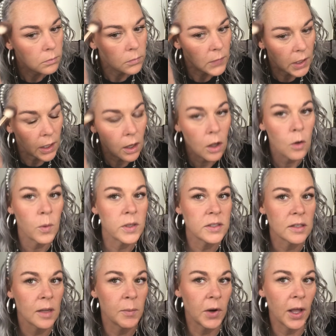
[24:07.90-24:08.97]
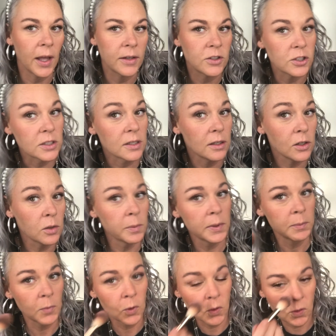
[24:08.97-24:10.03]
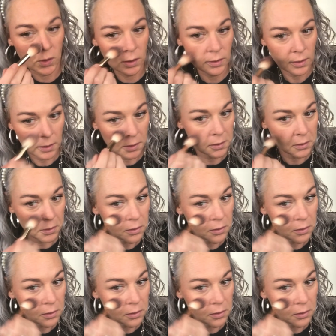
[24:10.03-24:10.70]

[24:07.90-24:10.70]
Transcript: And I always say I'm going to add just a little bit more, and then